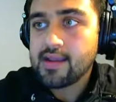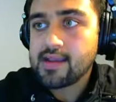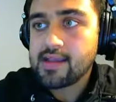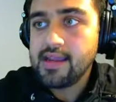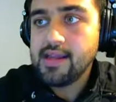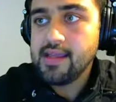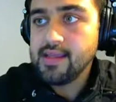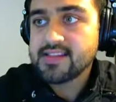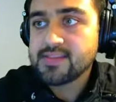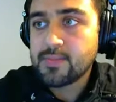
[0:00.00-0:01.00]
and
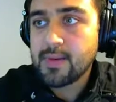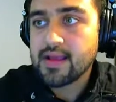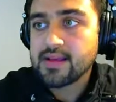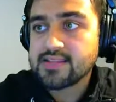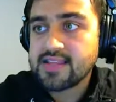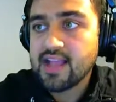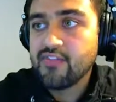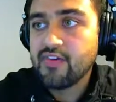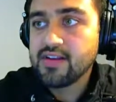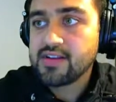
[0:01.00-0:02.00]
TD
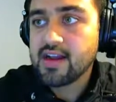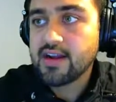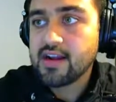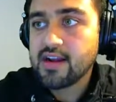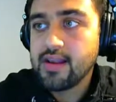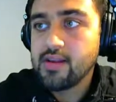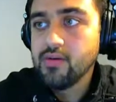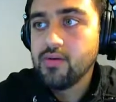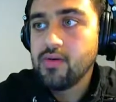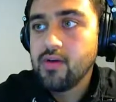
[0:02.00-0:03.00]
stands for the target
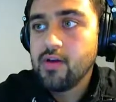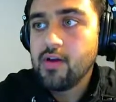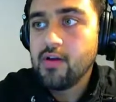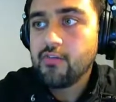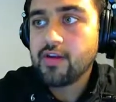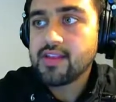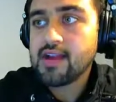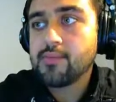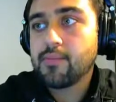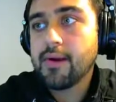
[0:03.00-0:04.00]
value
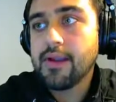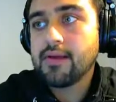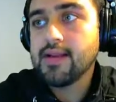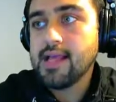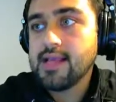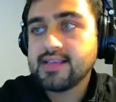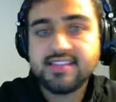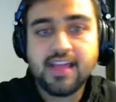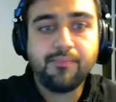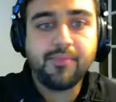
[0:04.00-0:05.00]
for that particular
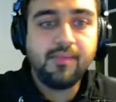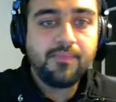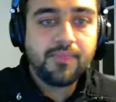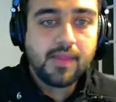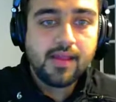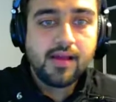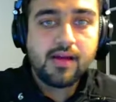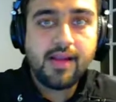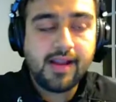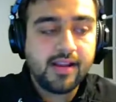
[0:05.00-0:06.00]
sample,
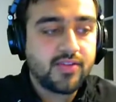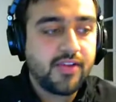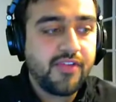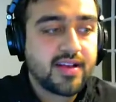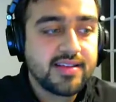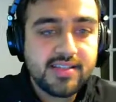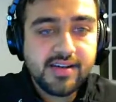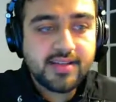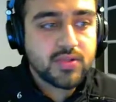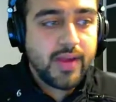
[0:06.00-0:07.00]
right? So if you're
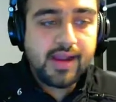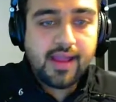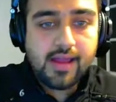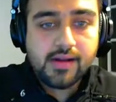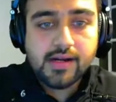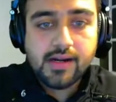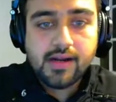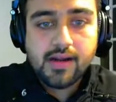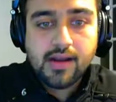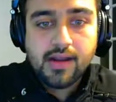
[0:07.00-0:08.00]
considering squared
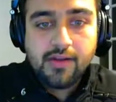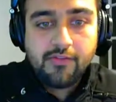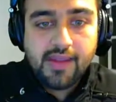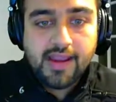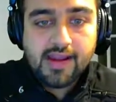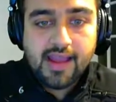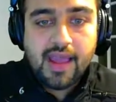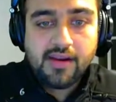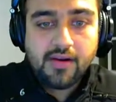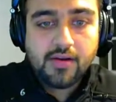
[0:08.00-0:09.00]
error, we
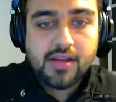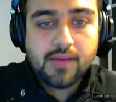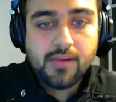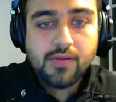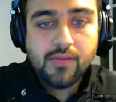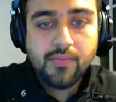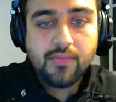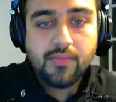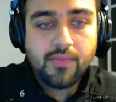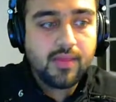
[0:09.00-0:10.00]
get error on
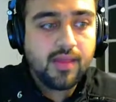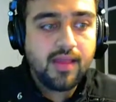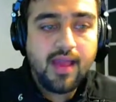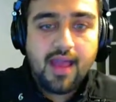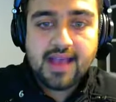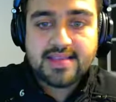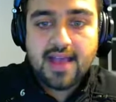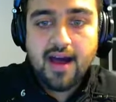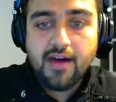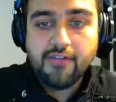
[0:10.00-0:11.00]
W
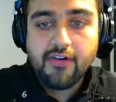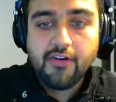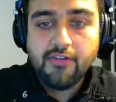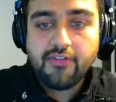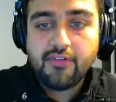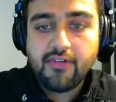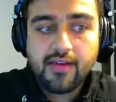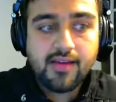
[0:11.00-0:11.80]
as half of,